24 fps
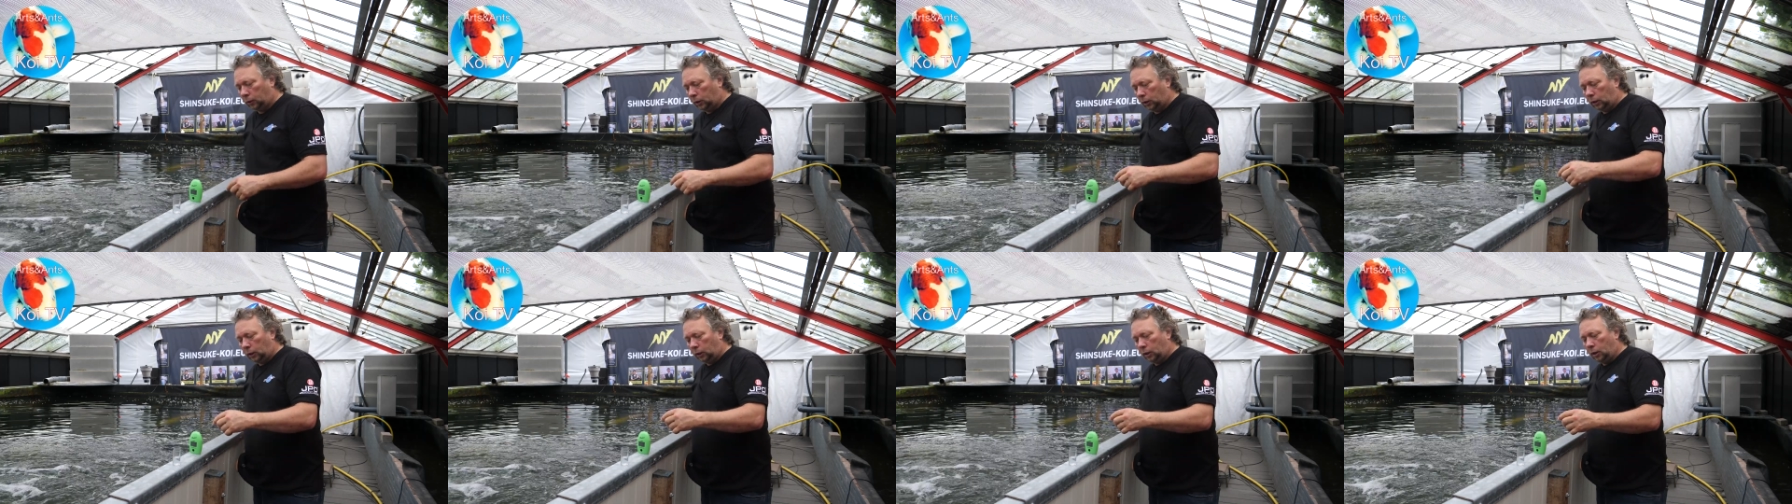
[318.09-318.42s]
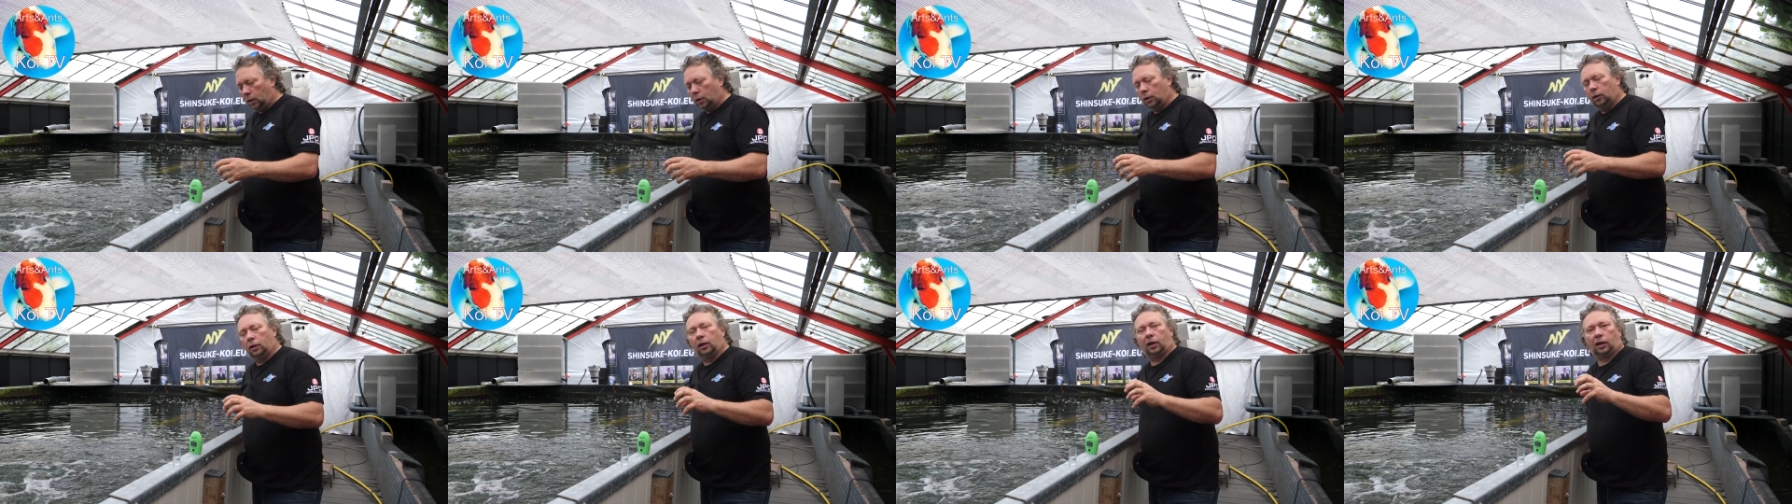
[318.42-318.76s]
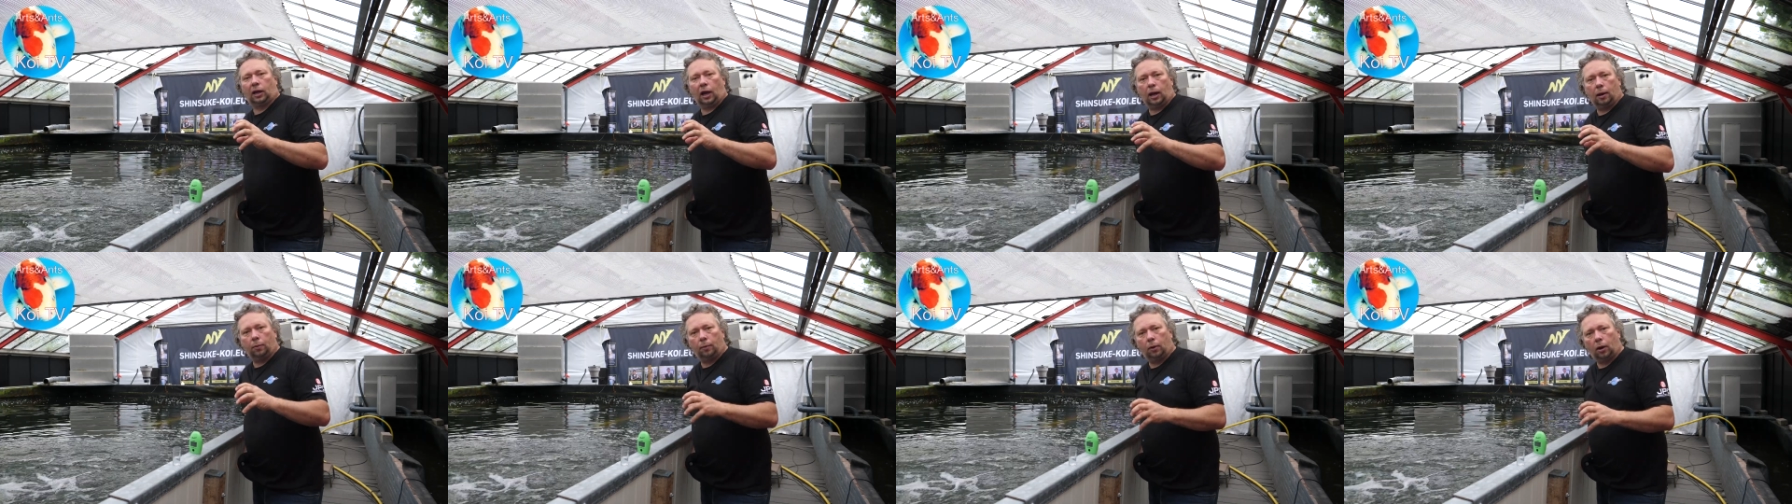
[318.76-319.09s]
The, the
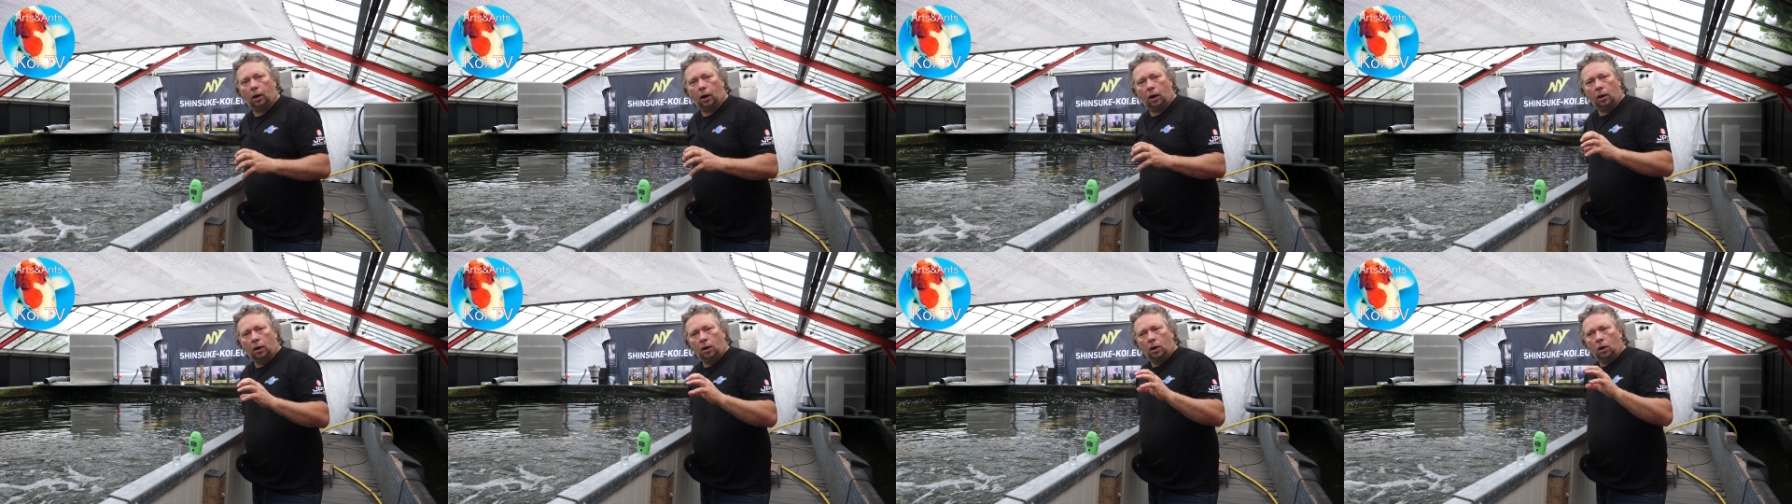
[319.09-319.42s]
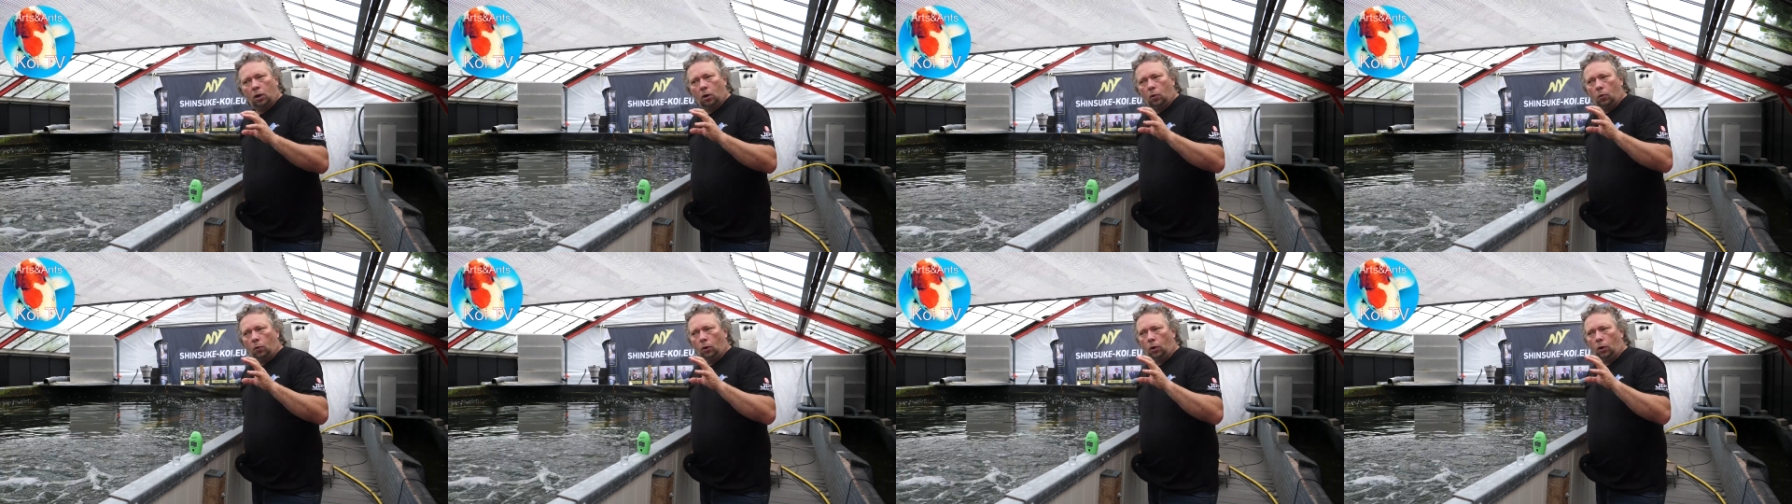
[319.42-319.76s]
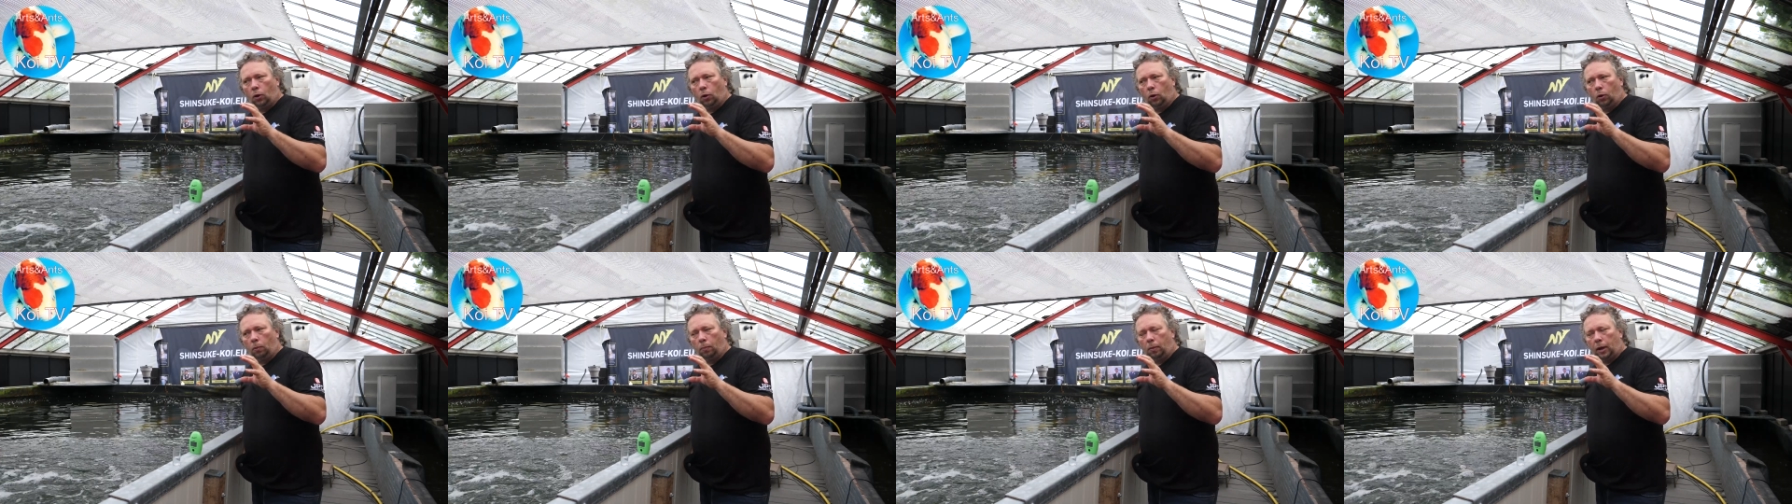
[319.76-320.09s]
camera
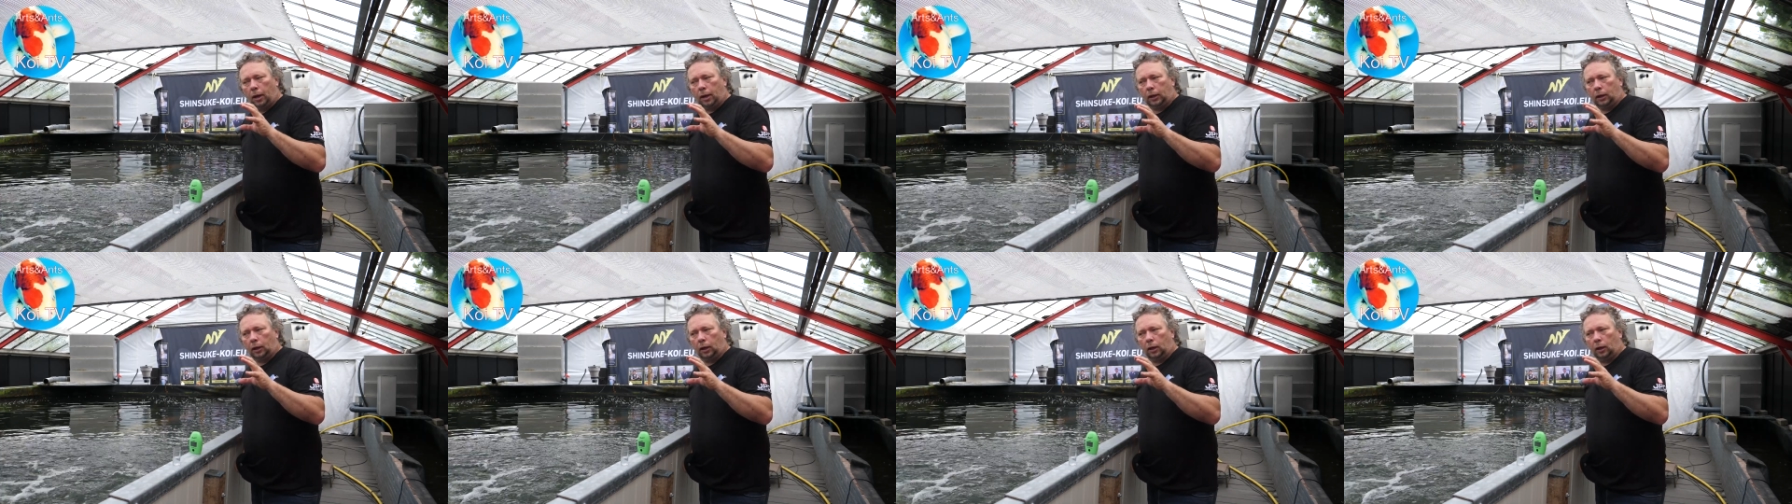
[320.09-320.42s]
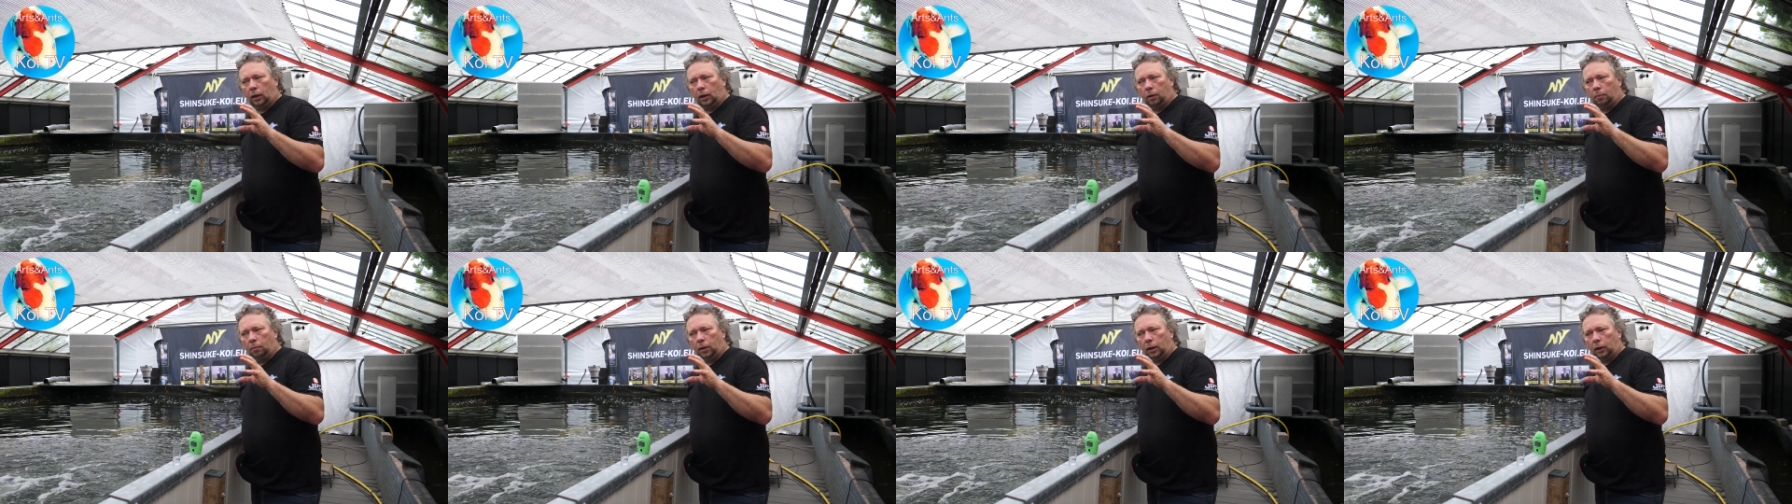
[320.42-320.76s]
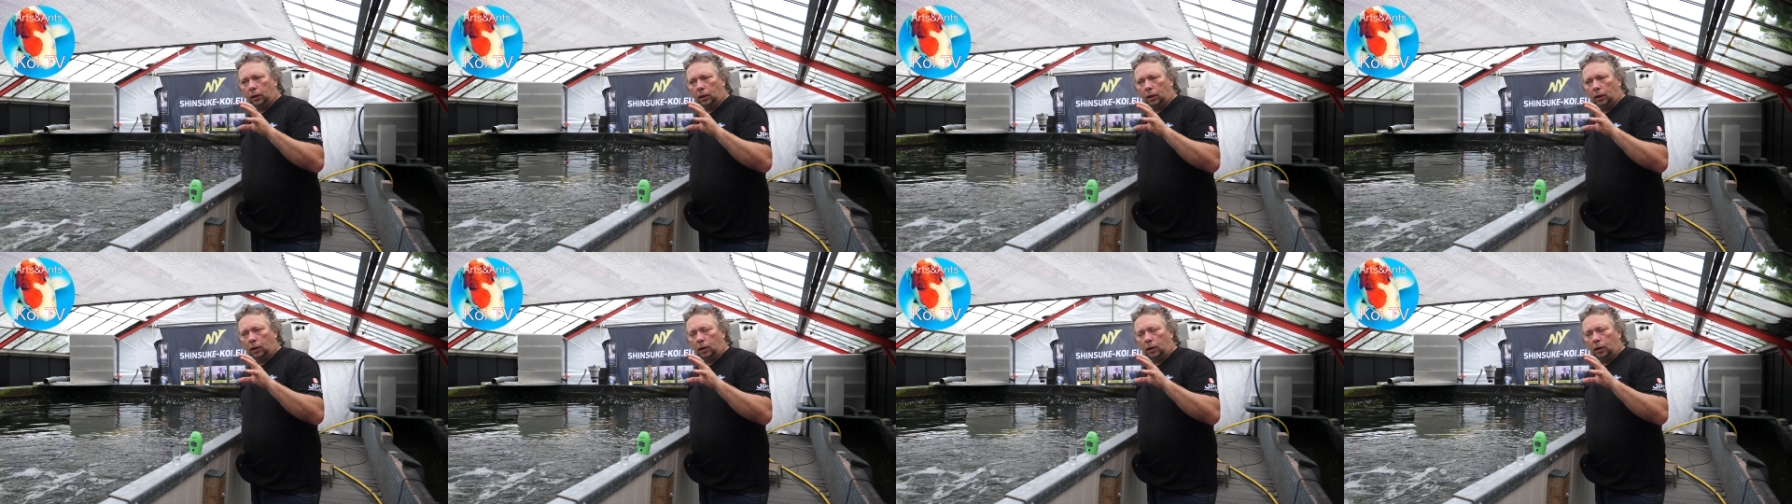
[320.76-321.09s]
will make a,
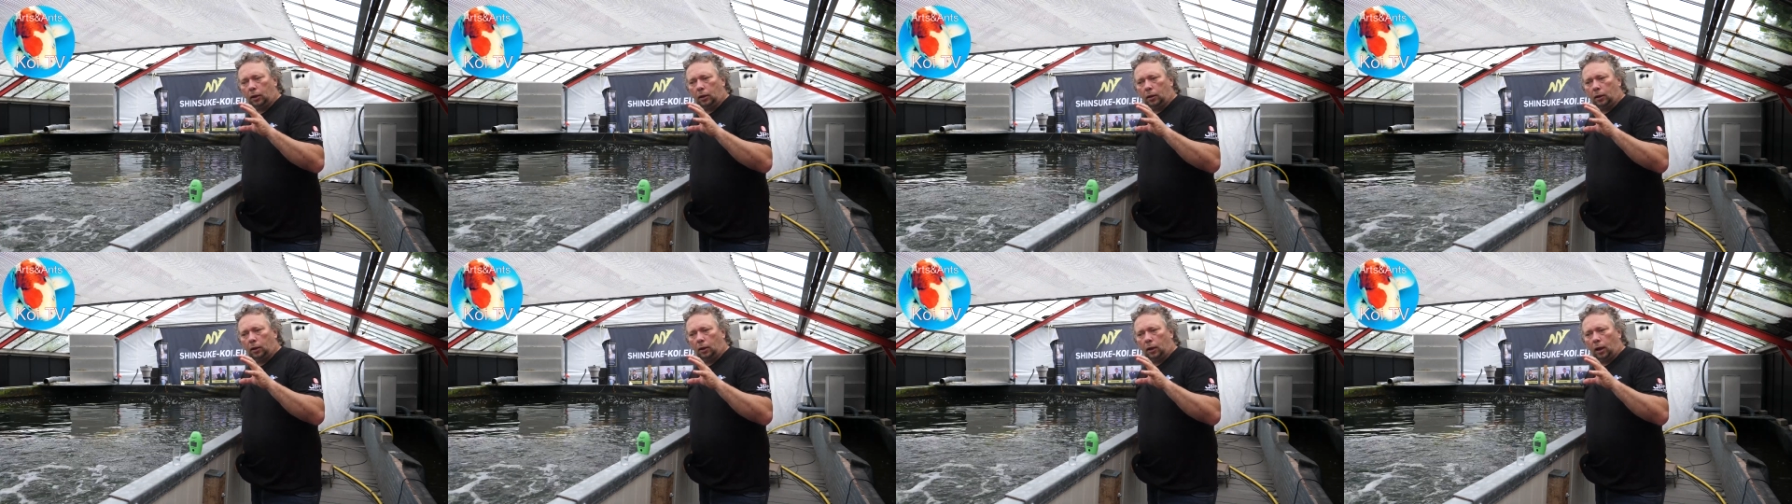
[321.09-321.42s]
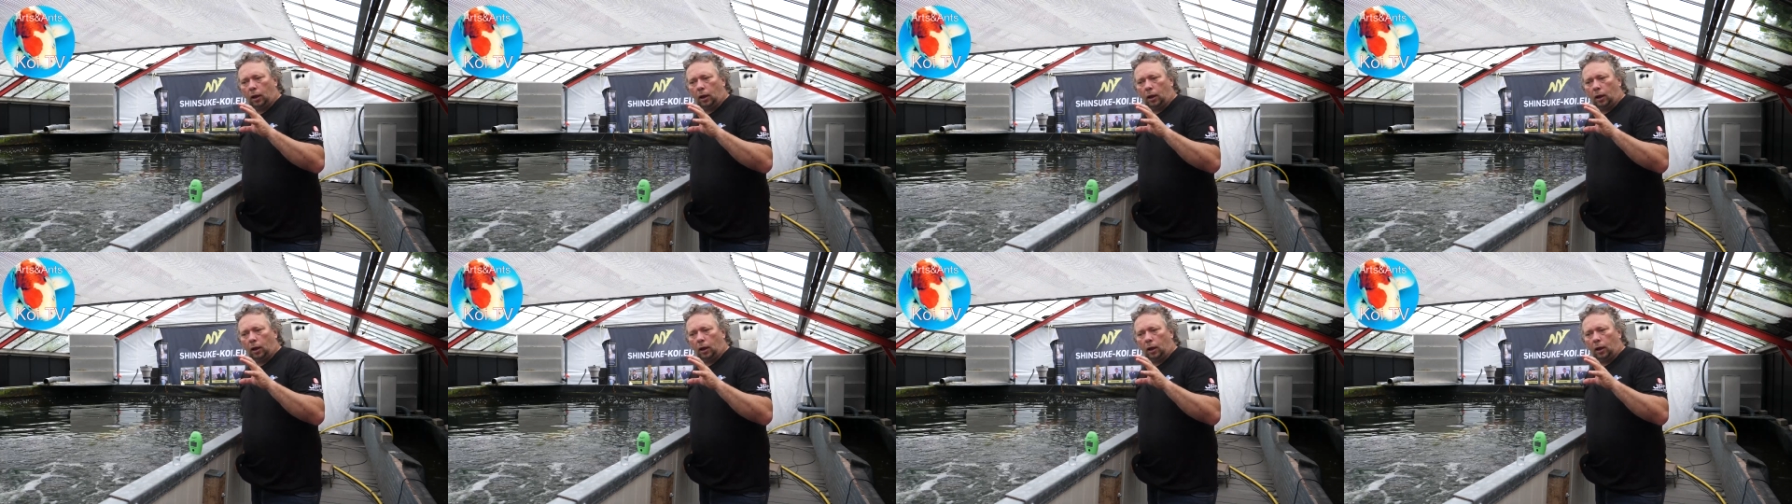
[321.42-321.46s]
make a,